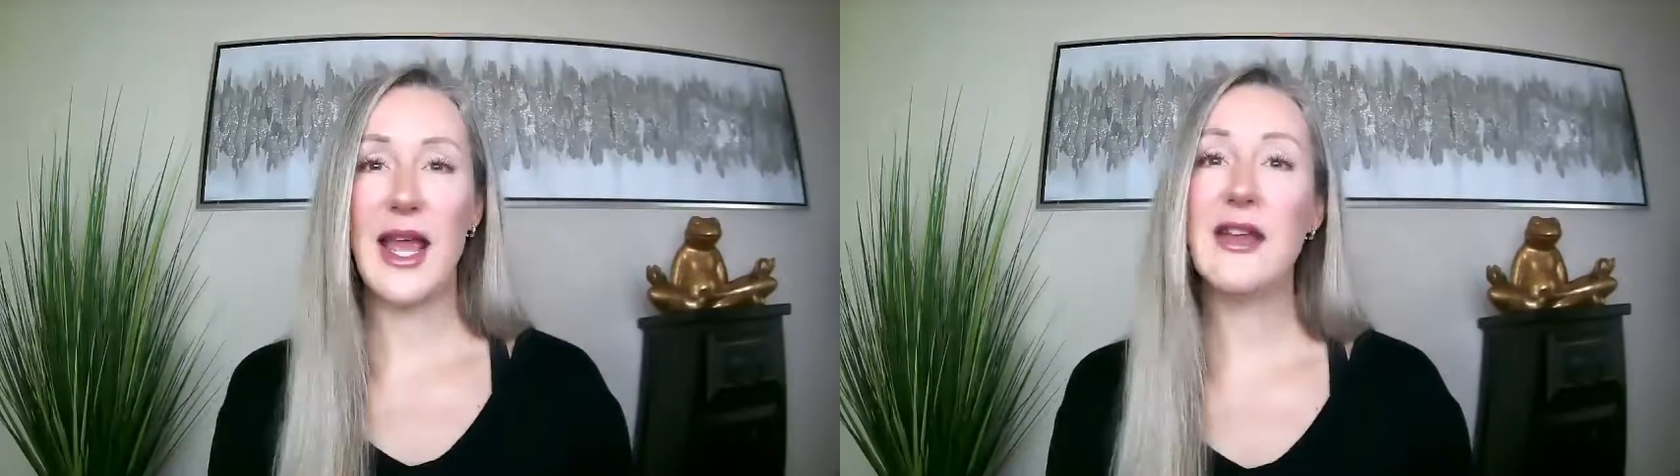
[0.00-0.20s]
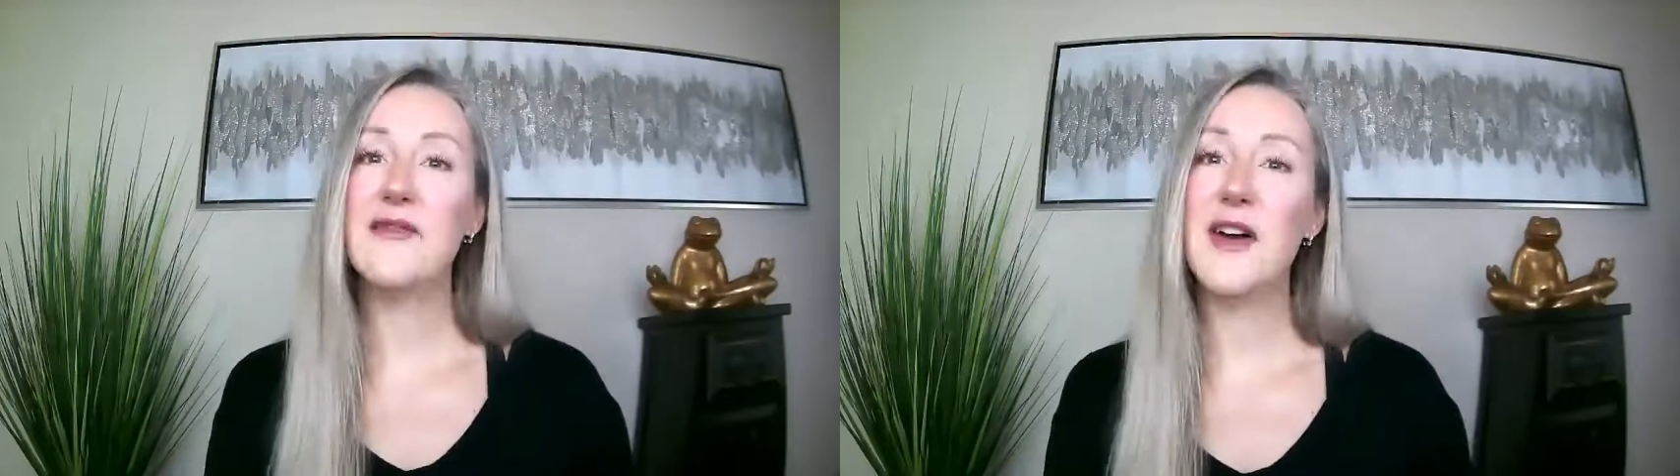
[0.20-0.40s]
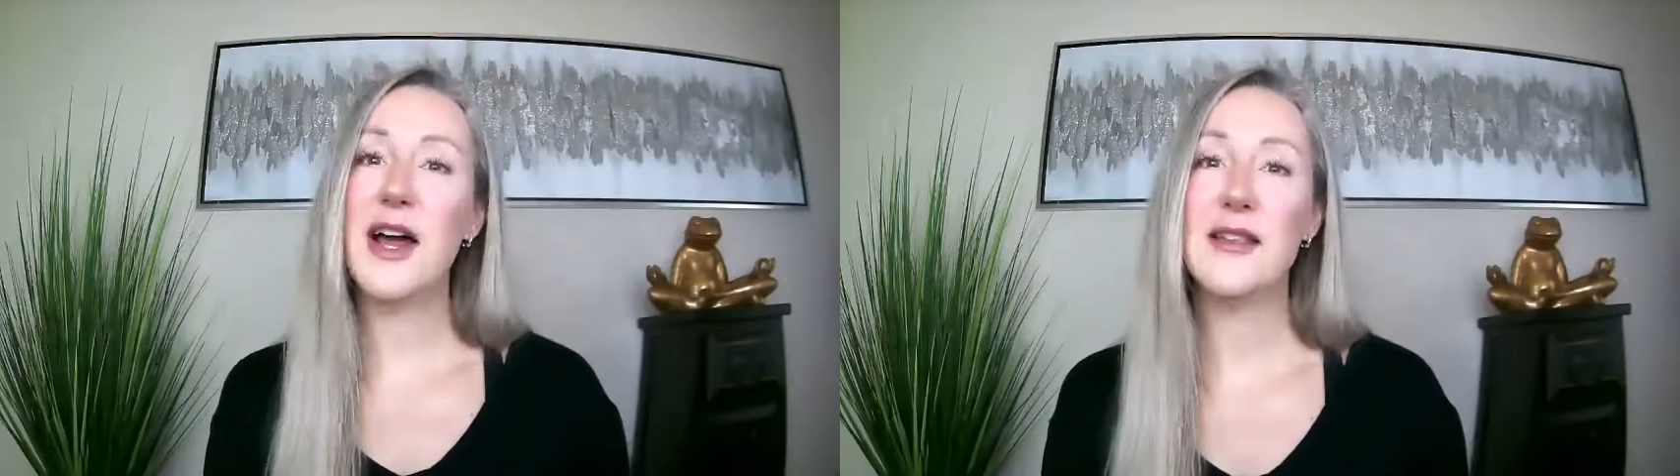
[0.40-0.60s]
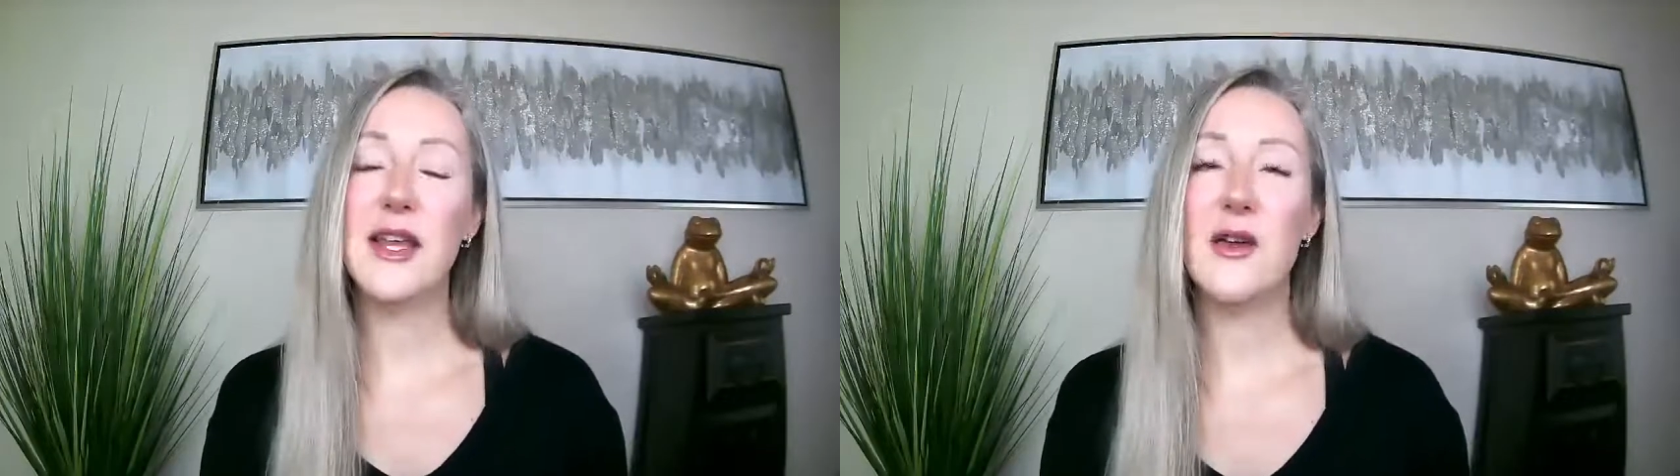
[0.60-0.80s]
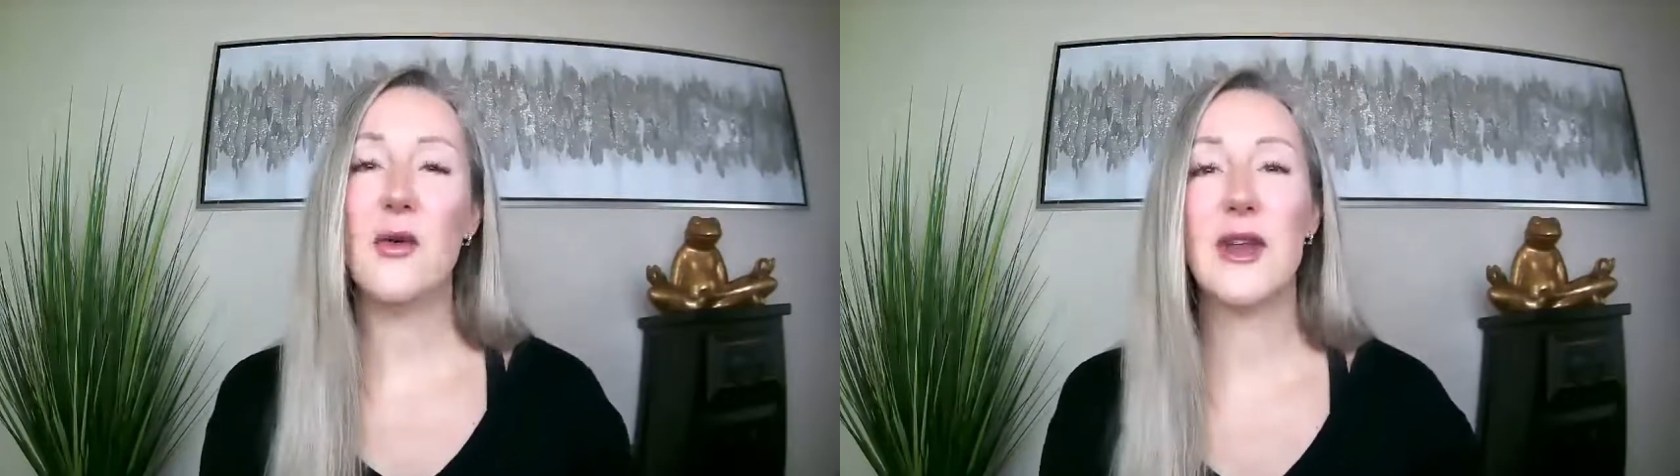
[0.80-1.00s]
And
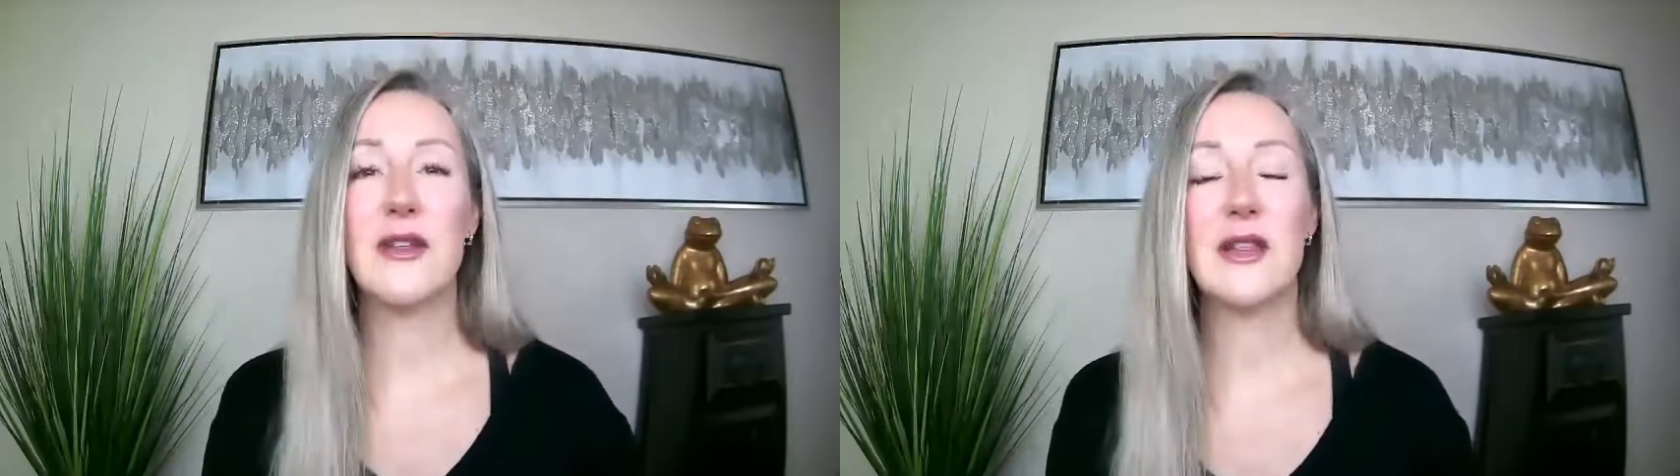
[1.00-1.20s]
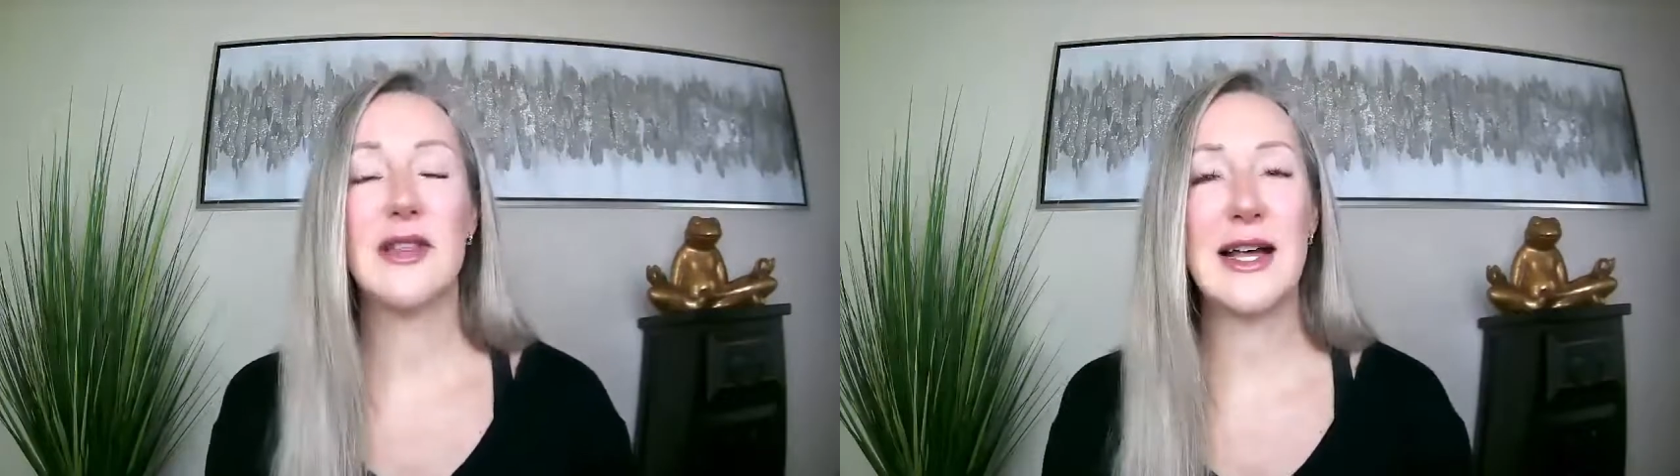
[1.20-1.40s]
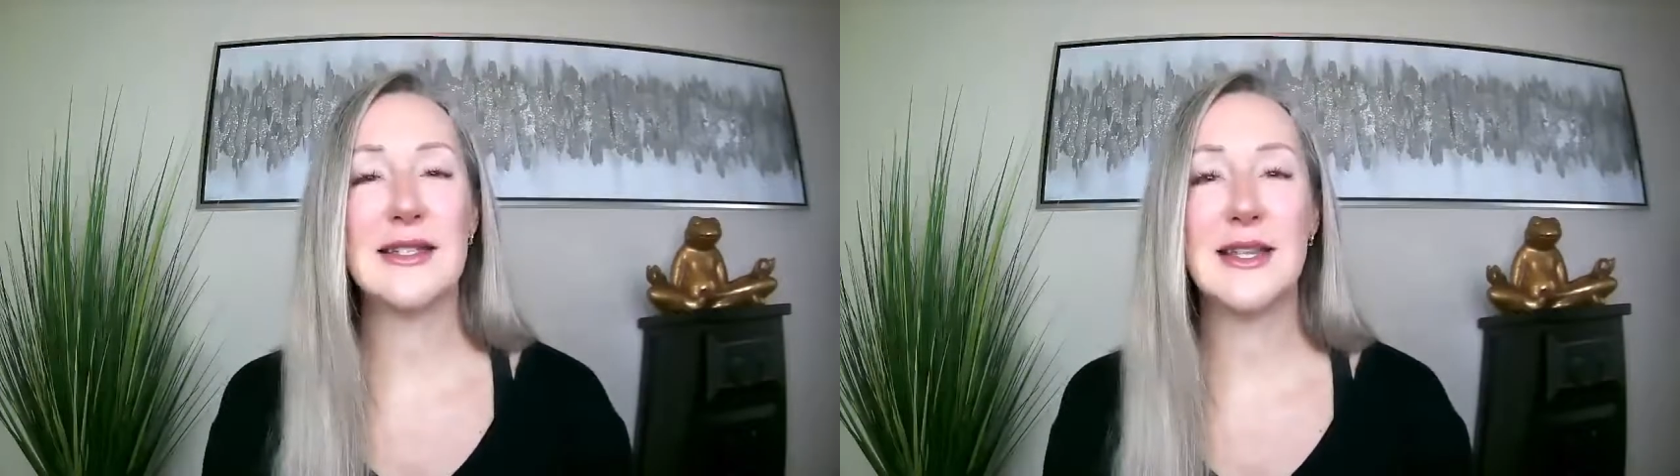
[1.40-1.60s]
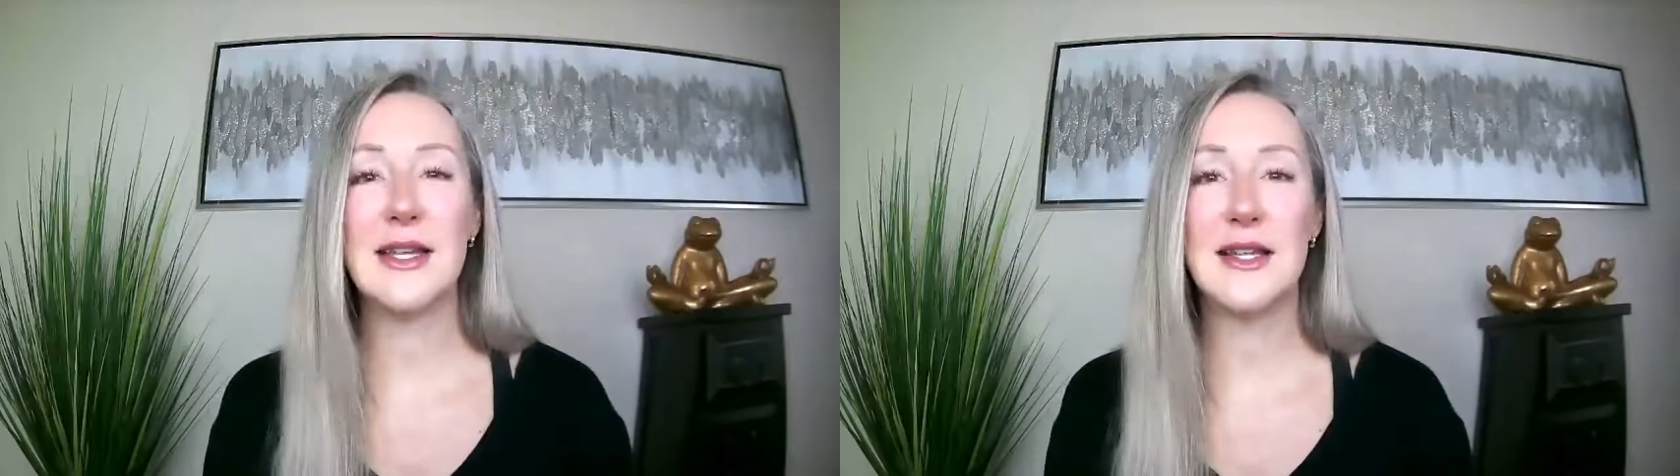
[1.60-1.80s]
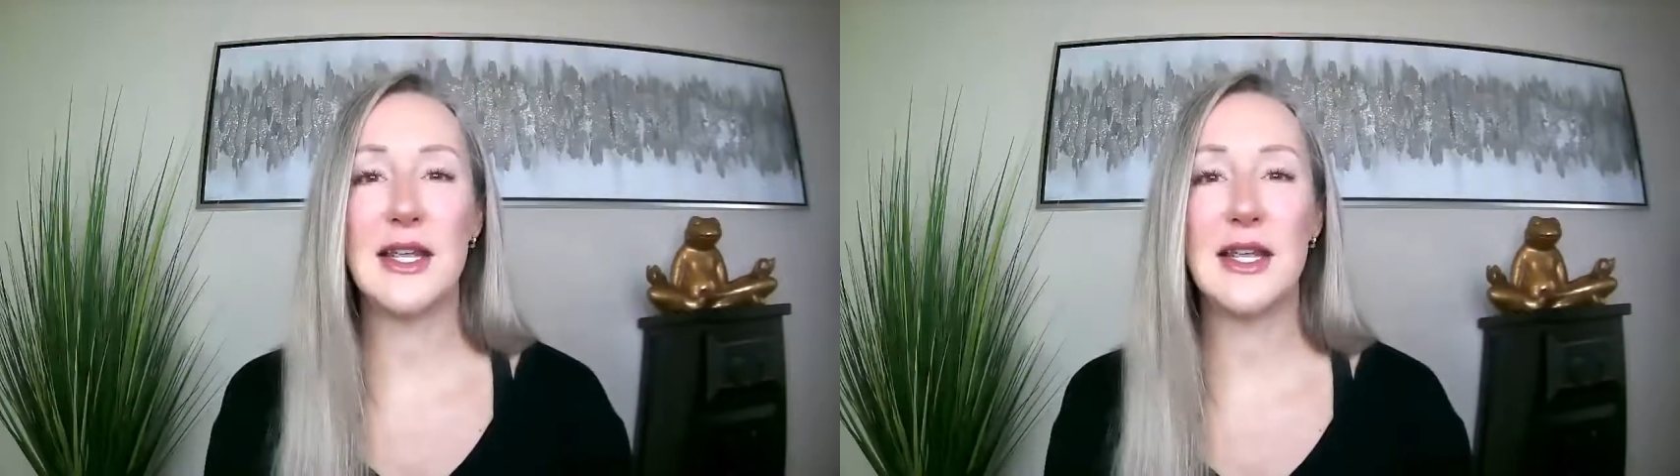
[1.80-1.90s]
finally, one of the last things